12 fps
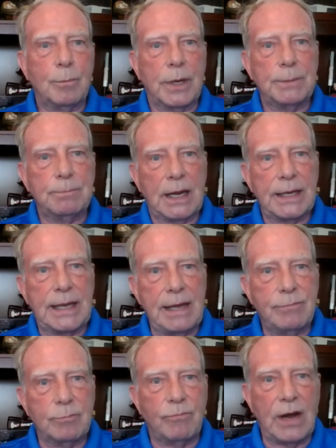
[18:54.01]
But I
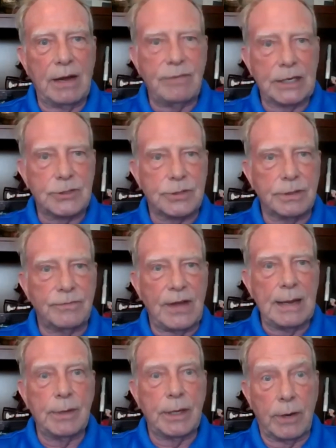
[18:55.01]
gave him 5 extra
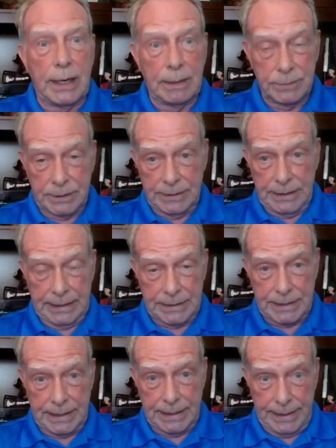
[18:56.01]
family grams and
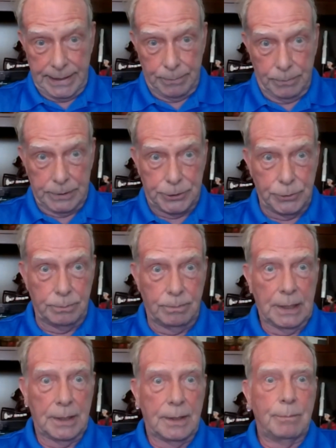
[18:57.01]
said, "Hey, would you
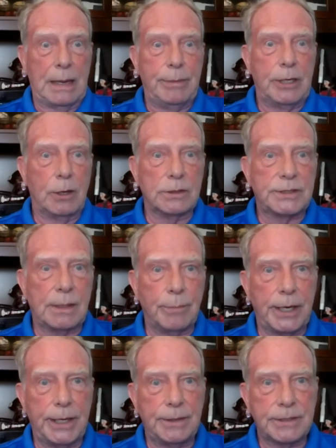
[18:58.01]
maybe know
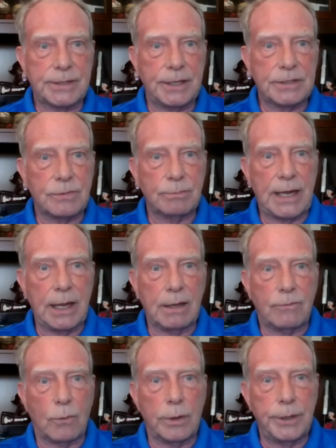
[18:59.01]
somebody, this kid's from
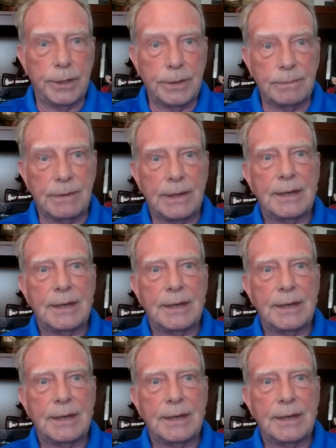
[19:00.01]
California,